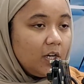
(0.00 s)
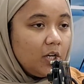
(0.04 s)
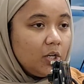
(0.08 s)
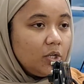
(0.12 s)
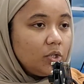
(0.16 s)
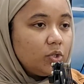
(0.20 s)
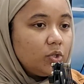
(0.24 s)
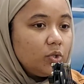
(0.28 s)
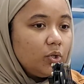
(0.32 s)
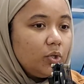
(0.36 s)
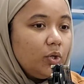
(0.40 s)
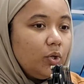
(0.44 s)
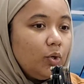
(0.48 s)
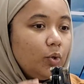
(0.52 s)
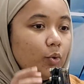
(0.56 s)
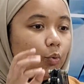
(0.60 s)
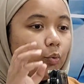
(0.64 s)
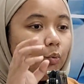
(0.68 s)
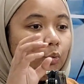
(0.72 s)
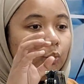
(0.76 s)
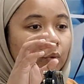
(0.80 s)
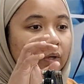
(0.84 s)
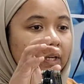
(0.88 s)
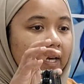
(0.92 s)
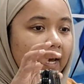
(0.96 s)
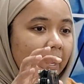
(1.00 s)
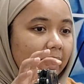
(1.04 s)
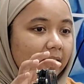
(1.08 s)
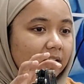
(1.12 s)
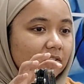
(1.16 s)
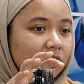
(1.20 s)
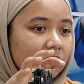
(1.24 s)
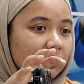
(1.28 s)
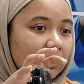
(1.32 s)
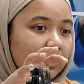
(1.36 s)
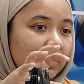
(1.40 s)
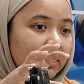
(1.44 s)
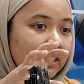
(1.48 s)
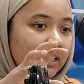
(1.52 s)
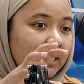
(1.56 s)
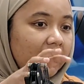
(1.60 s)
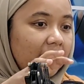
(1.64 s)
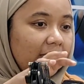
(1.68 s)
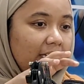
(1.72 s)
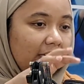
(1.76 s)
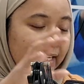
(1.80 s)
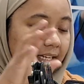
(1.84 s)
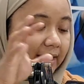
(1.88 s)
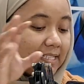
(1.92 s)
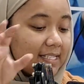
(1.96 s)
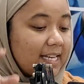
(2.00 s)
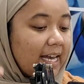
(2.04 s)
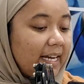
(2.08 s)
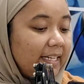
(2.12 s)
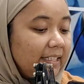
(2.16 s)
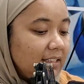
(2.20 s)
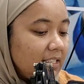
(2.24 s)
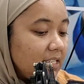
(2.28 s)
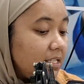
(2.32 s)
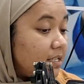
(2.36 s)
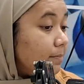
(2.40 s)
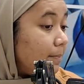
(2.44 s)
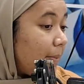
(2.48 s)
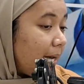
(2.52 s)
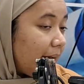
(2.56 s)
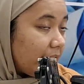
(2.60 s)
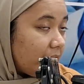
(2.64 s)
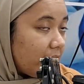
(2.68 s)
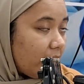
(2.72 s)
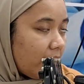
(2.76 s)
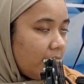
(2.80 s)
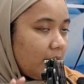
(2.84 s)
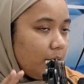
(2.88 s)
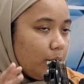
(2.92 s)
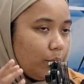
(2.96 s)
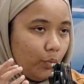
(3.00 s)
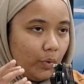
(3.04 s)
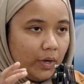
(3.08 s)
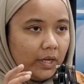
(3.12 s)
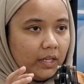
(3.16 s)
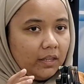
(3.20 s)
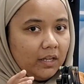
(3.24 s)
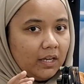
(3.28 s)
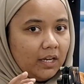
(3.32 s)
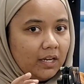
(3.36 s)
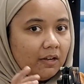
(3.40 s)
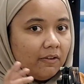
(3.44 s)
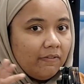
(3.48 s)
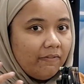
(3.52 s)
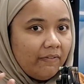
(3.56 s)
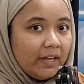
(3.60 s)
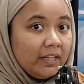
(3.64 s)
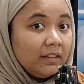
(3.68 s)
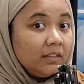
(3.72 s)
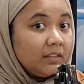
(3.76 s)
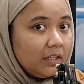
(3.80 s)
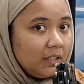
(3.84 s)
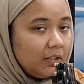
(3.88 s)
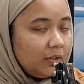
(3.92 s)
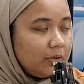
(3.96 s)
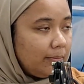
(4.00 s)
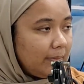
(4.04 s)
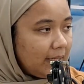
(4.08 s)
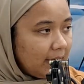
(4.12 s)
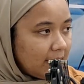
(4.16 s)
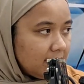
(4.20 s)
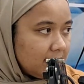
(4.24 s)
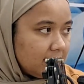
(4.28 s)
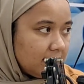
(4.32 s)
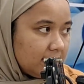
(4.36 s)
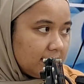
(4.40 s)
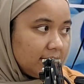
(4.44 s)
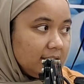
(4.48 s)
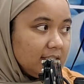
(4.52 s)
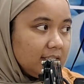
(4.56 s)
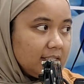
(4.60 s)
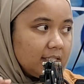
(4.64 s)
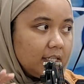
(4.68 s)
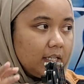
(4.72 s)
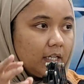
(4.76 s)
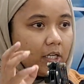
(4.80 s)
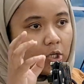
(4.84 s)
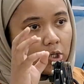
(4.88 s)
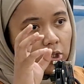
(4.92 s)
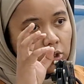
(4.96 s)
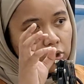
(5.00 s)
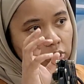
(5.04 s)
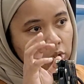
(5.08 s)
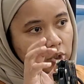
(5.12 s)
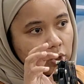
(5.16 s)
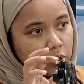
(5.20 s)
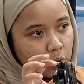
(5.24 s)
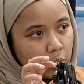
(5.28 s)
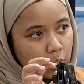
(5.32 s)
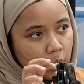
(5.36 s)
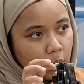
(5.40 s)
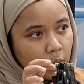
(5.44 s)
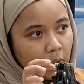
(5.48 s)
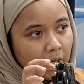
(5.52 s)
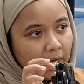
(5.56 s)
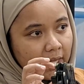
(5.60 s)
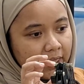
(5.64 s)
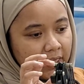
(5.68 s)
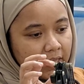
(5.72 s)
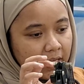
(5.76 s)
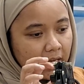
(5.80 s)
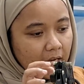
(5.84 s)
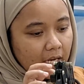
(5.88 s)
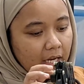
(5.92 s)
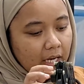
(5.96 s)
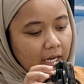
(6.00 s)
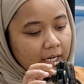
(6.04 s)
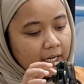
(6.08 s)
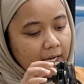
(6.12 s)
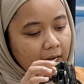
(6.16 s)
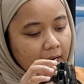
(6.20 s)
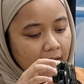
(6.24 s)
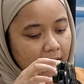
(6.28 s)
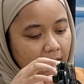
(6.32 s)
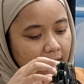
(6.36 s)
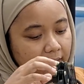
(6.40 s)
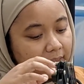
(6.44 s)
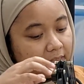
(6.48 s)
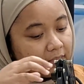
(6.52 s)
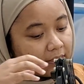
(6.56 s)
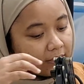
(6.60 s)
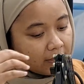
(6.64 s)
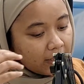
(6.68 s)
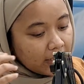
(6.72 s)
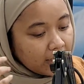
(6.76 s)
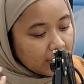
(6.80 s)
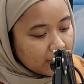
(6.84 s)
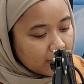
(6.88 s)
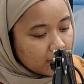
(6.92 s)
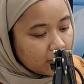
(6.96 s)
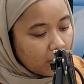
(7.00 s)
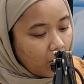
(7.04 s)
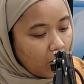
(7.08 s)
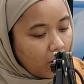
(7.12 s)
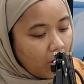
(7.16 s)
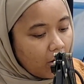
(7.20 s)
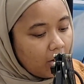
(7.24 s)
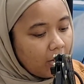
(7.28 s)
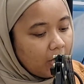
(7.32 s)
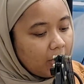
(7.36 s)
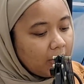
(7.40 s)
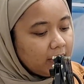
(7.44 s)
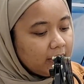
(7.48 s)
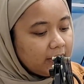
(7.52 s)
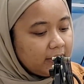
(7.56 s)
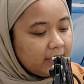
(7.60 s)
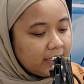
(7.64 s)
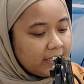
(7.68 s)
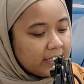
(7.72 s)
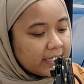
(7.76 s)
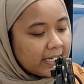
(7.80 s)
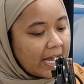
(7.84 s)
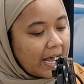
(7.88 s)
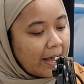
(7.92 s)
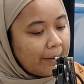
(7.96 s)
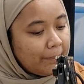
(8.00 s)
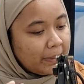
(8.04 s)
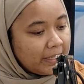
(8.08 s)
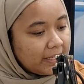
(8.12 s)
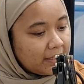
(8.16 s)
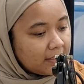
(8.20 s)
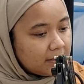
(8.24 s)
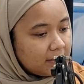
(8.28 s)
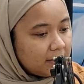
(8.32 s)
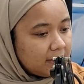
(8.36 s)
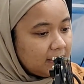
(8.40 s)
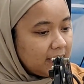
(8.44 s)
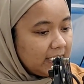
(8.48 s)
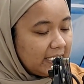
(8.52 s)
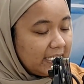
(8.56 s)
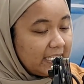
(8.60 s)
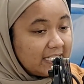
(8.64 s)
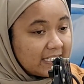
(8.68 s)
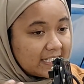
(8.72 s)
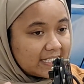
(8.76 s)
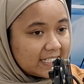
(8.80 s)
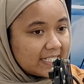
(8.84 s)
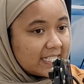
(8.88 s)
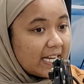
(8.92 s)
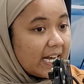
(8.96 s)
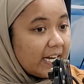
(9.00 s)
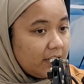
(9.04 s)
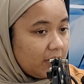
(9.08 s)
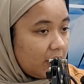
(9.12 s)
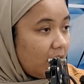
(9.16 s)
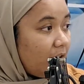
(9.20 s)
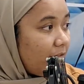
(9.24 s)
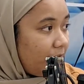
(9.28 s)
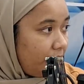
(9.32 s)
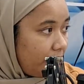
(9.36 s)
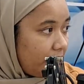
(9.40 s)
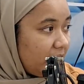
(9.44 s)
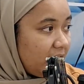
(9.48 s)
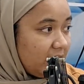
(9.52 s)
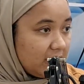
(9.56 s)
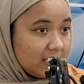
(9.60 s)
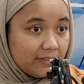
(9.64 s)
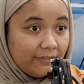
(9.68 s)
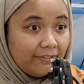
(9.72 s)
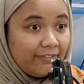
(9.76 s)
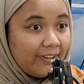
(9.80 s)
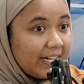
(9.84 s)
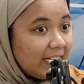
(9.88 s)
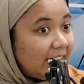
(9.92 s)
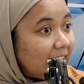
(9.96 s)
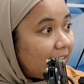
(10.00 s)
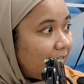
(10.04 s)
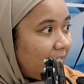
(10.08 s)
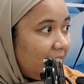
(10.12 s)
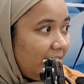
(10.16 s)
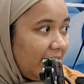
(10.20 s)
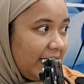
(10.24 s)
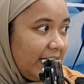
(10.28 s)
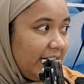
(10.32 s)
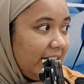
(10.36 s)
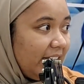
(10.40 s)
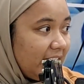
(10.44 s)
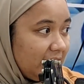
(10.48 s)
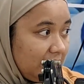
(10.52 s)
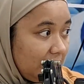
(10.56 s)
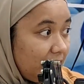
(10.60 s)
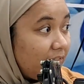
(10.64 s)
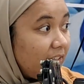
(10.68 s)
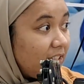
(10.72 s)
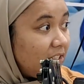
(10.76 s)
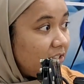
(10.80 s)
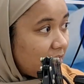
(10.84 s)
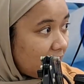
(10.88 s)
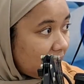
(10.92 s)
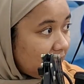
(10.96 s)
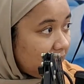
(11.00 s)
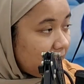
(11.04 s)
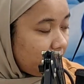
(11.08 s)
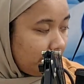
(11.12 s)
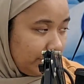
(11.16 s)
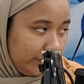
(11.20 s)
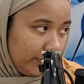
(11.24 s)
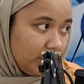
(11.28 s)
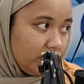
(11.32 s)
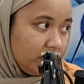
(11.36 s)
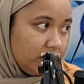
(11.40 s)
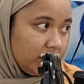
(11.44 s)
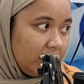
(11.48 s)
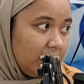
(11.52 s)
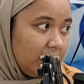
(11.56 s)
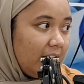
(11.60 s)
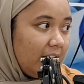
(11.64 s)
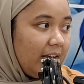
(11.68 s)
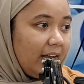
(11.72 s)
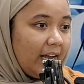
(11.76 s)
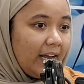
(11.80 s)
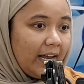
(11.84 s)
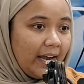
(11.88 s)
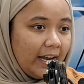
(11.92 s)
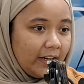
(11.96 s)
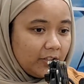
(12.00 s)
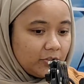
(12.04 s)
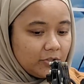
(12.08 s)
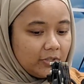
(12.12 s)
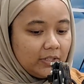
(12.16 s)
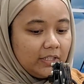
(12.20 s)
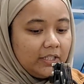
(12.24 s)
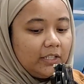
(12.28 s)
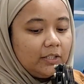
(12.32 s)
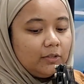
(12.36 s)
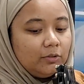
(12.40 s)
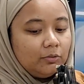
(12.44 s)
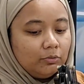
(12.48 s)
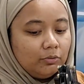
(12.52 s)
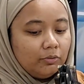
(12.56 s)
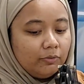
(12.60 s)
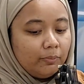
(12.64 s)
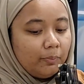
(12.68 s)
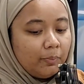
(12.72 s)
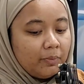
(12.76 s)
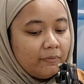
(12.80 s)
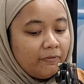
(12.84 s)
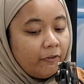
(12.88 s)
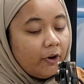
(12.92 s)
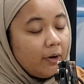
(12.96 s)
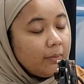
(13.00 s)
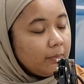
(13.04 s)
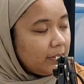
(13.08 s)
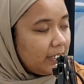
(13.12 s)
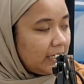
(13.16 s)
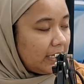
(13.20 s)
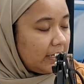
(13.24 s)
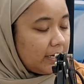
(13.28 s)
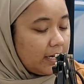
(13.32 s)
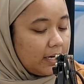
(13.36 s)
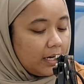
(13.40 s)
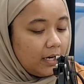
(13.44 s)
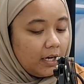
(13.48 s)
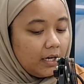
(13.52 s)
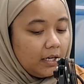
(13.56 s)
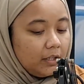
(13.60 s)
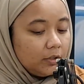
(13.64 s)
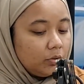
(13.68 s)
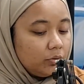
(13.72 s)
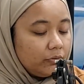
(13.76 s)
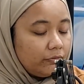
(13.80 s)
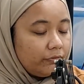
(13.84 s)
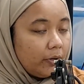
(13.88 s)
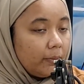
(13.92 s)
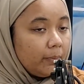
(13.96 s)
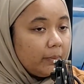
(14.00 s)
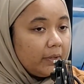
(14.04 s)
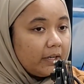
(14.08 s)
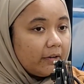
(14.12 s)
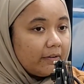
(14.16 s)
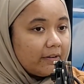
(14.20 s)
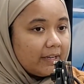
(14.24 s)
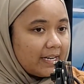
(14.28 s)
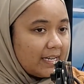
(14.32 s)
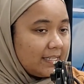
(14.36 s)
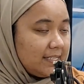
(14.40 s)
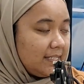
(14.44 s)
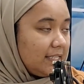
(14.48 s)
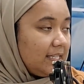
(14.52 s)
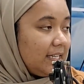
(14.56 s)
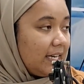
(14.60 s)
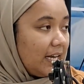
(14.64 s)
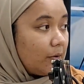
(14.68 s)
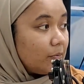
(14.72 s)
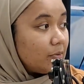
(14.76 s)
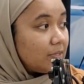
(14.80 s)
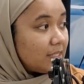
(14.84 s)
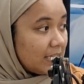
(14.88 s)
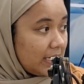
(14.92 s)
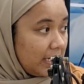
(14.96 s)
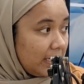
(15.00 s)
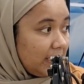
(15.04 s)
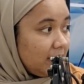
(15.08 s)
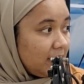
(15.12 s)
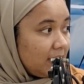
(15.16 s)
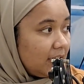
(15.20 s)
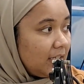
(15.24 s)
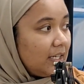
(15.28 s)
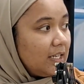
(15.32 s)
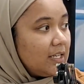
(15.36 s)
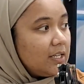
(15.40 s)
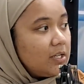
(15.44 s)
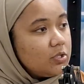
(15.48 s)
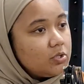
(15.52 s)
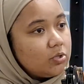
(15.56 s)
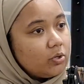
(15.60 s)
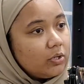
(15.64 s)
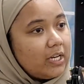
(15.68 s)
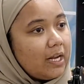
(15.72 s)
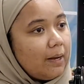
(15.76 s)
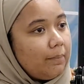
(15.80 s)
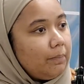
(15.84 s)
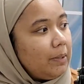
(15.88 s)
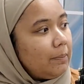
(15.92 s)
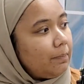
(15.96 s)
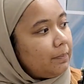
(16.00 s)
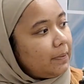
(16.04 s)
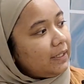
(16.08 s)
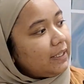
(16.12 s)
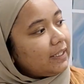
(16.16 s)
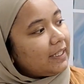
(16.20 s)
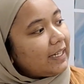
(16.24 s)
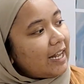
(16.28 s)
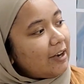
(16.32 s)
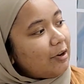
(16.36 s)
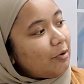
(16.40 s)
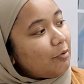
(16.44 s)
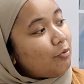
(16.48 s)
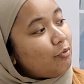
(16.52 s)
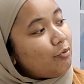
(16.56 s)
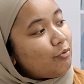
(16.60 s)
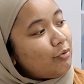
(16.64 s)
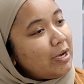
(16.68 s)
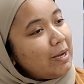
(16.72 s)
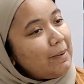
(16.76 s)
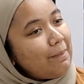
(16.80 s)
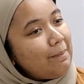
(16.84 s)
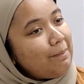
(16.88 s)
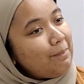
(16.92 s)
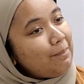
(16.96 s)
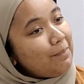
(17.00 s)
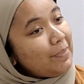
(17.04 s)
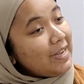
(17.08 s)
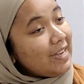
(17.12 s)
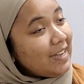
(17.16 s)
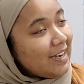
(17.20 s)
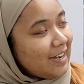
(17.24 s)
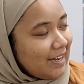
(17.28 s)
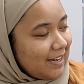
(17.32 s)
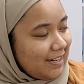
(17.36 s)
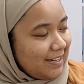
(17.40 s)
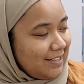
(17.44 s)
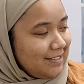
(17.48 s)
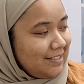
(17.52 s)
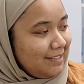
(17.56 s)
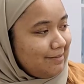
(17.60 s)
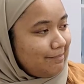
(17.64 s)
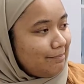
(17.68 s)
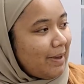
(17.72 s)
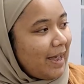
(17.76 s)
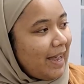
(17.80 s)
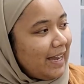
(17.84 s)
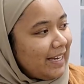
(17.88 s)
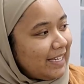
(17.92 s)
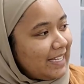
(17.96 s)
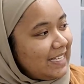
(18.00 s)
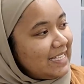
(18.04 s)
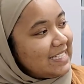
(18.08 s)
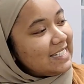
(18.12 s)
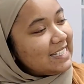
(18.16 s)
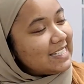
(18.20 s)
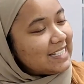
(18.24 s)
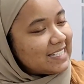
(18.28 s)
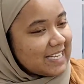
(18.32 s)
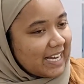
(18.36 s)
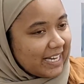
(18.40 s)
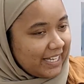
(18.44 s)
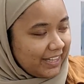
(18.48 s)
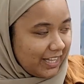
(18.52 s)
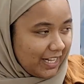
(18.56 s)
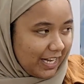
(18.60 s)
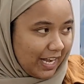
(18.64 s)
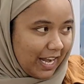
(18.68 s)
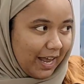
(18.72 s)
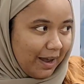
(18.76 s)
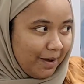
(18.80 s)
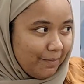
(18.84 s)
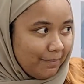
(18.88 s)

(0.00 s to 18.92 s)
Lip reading: So we actually, like scientists back then when they invented luminescence, so they take all the chemical inside of this firefly and even jellyfish actually to familiarize it outside so that people can repeat it back inside the lab.